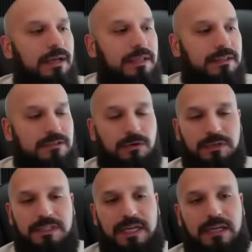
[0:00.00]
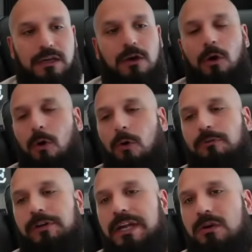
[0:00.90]
That's going to take
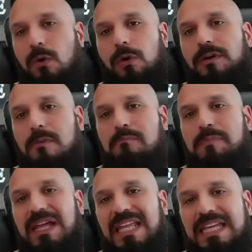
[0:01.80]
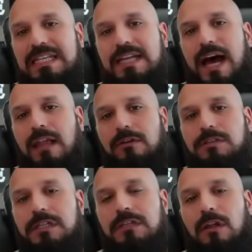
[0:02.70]
over $250 million
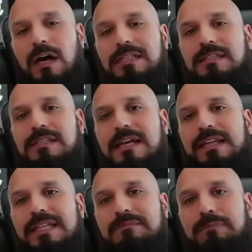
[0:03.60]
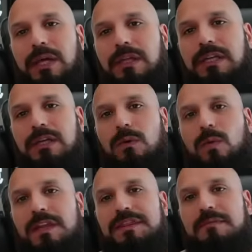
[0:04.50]
in losses. That's billion
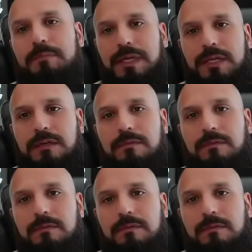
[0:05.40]
with a B.